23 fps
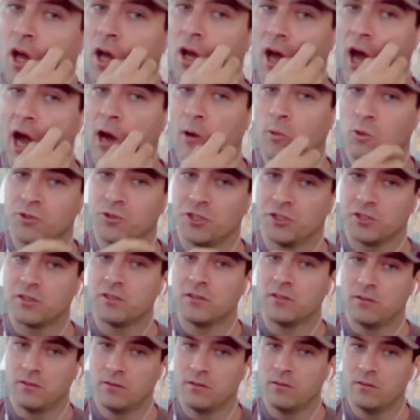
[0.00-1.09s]
I will just
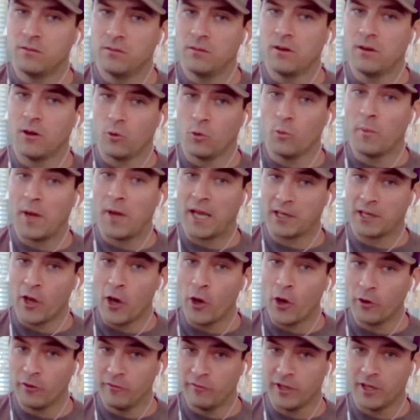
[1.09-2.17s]
I will make note
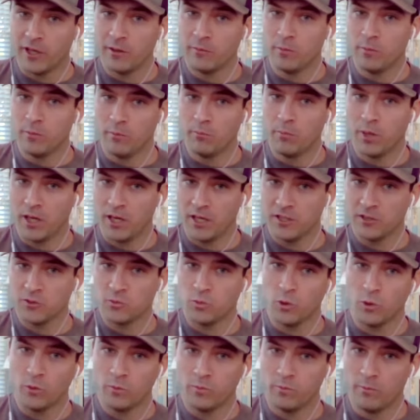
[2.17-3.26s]
of it, but Buzz
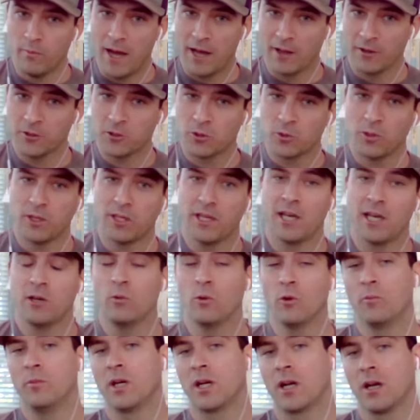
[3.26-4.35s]
will Mallard 28 will
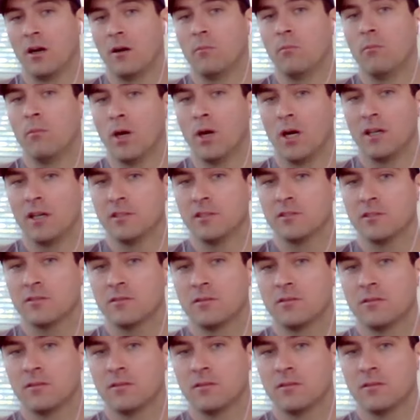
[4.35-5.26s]
become Buzz.